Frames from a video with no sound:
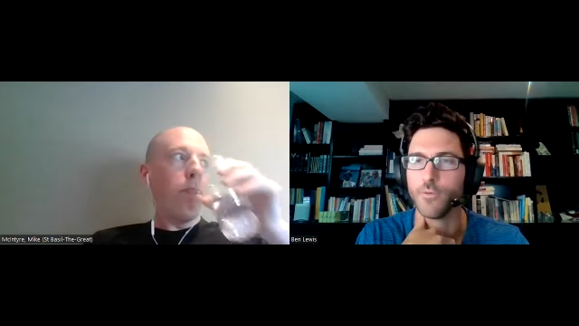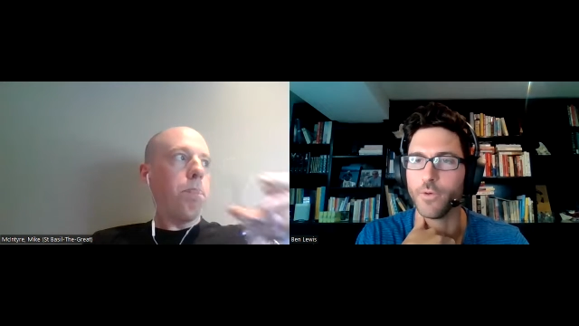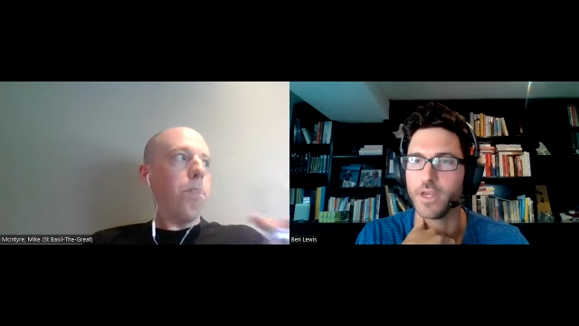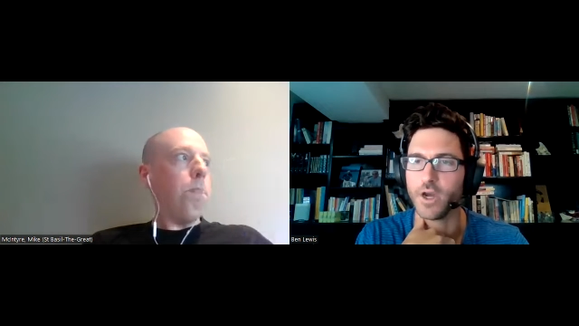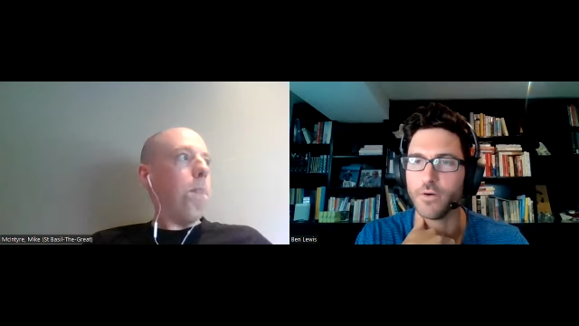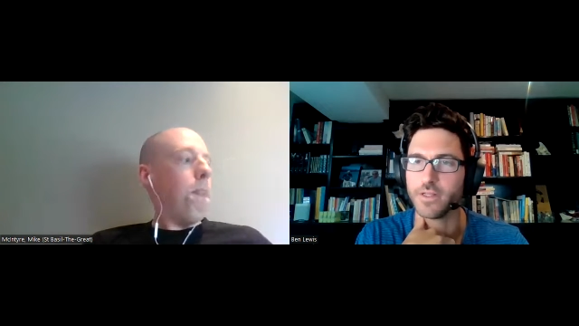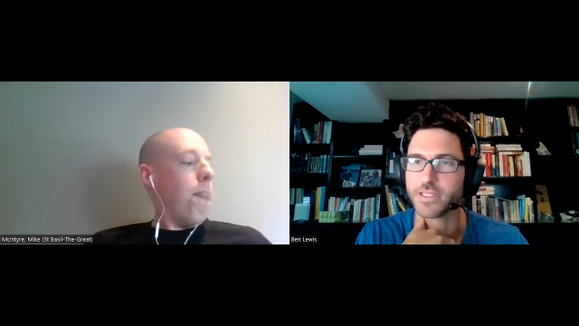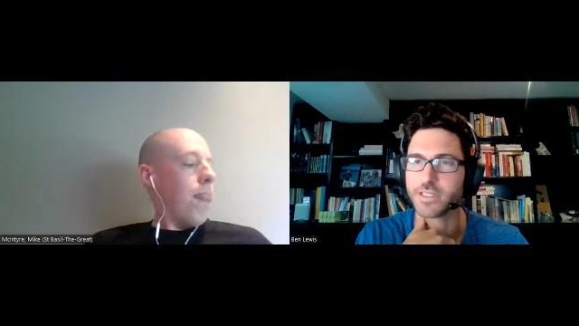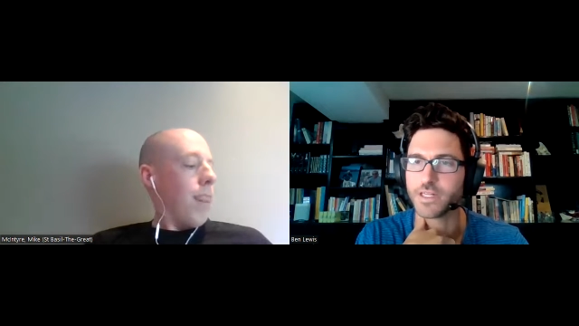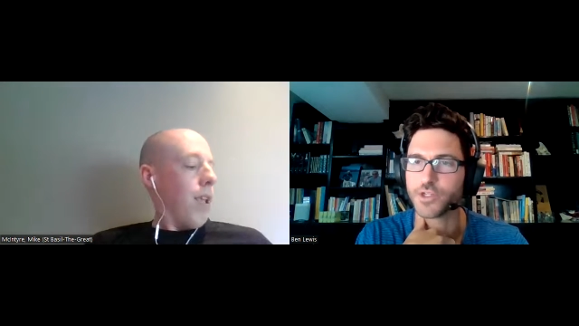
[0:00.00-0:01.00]
Speaker 1: we know it's
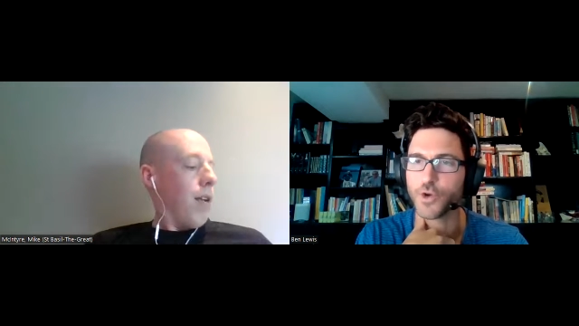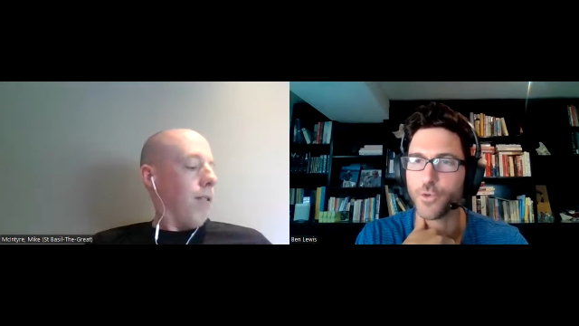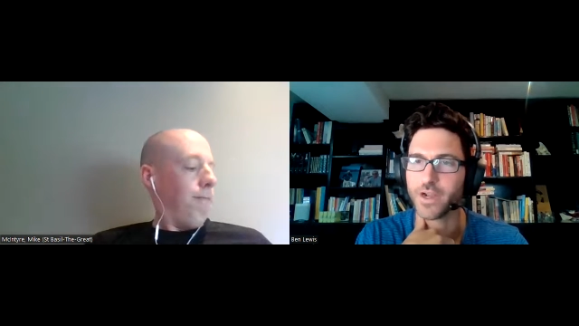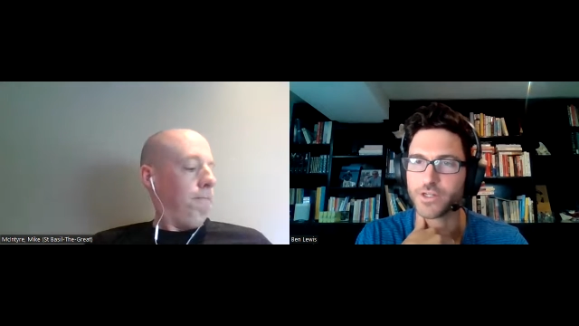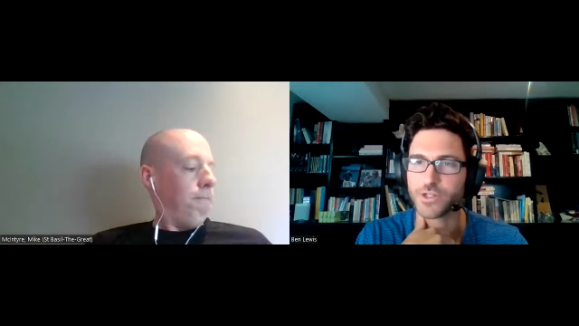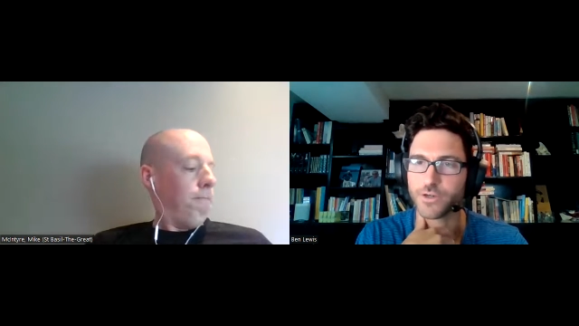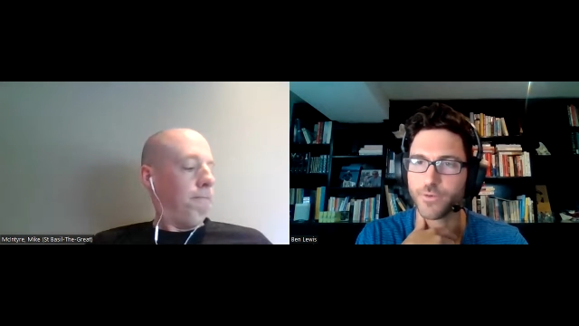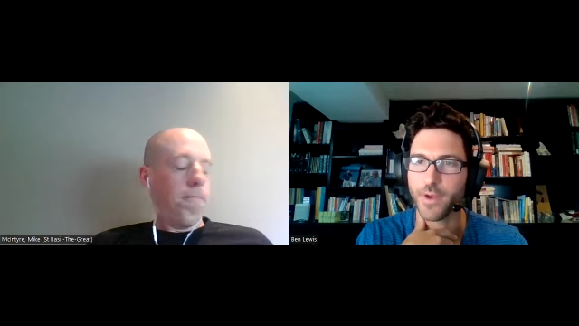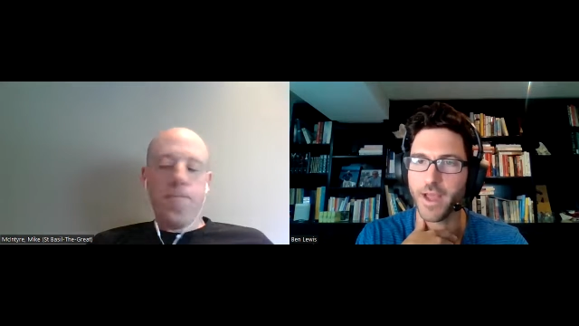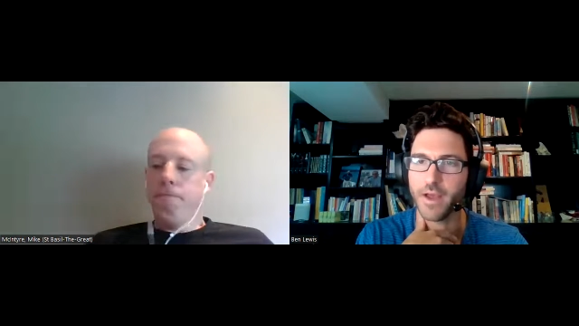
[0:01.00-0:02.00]
such a quick
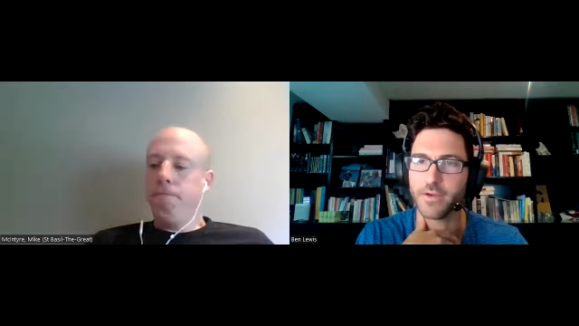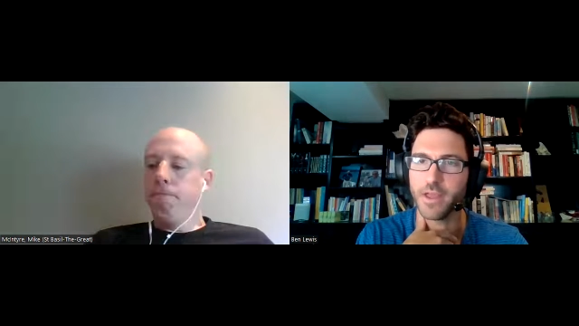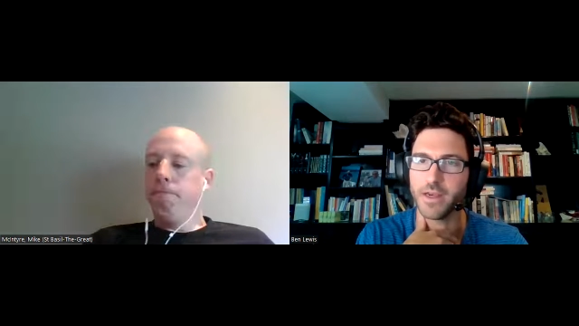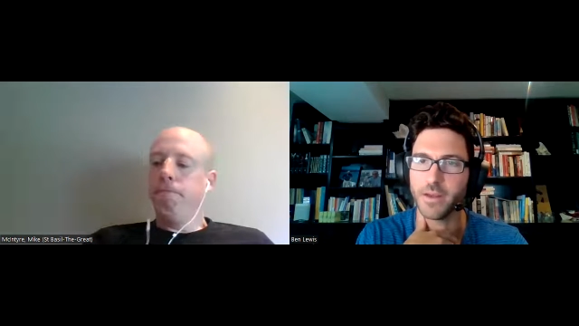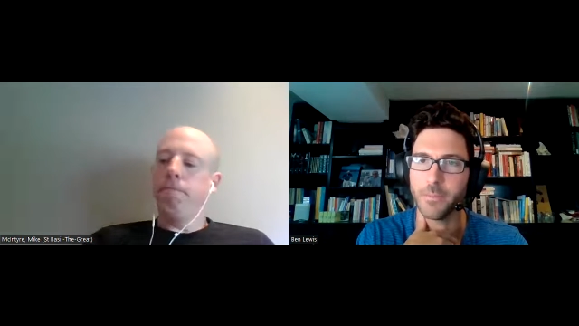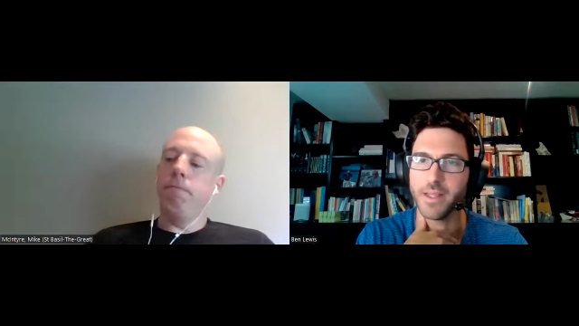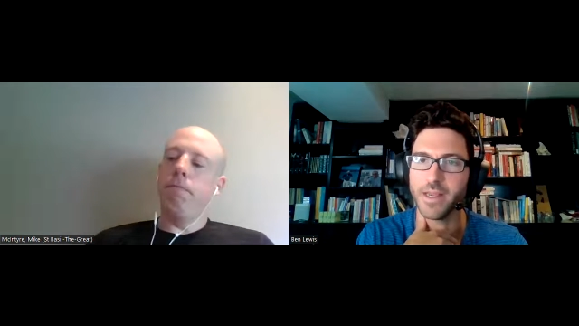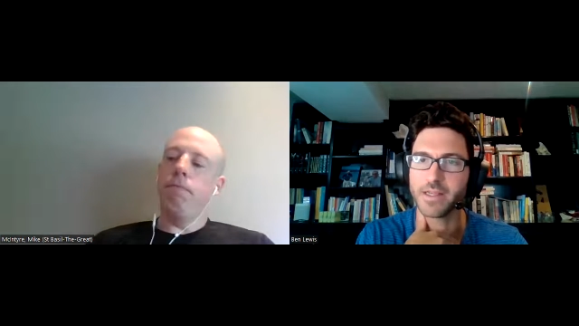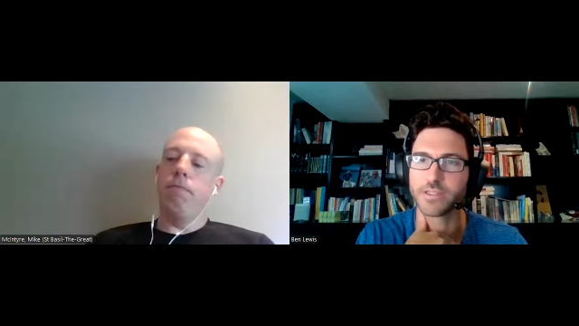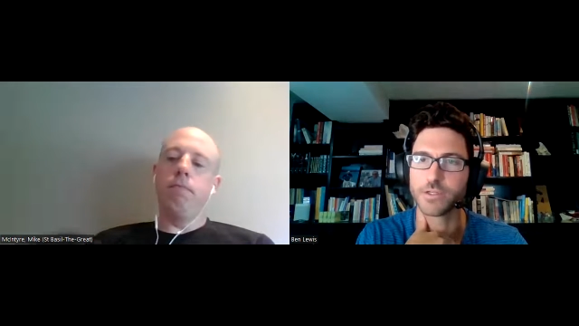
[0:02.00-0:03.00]
turnaround and an
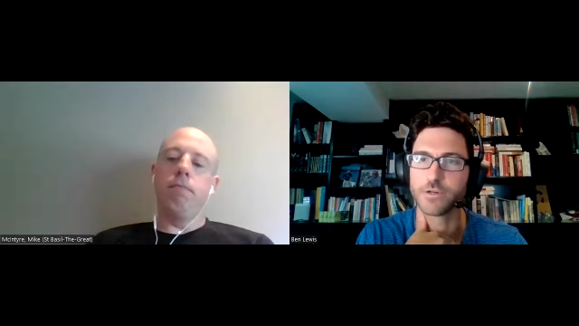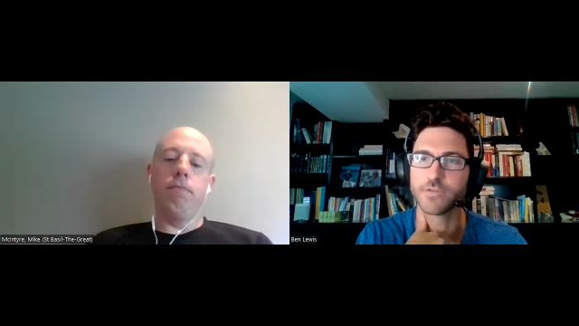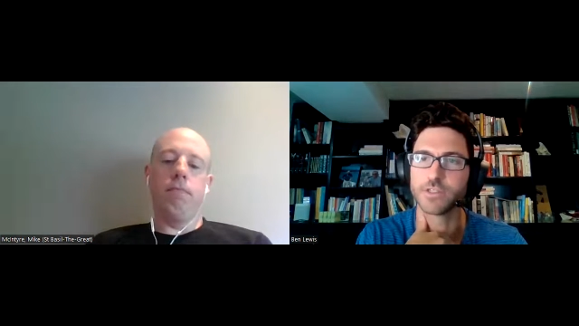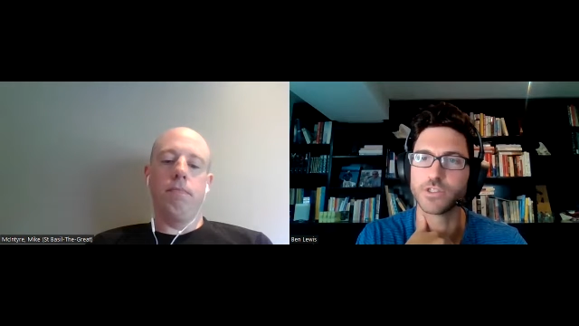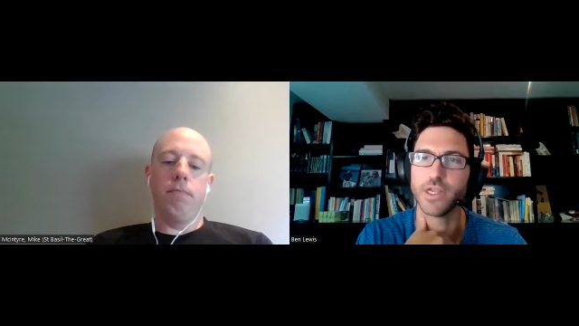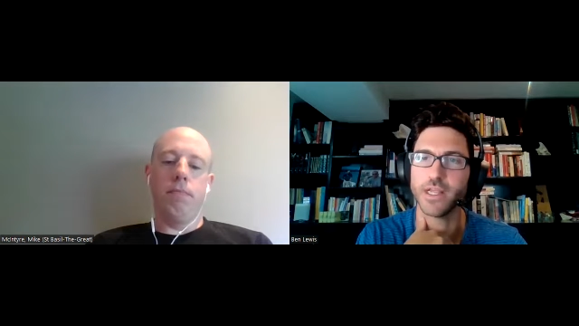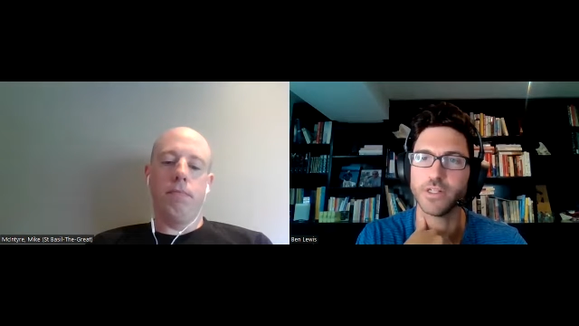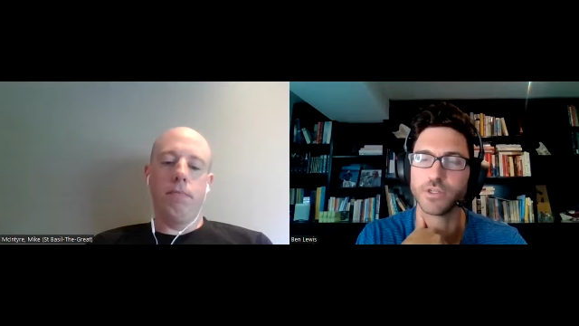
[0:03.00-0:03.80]
immediate surface change,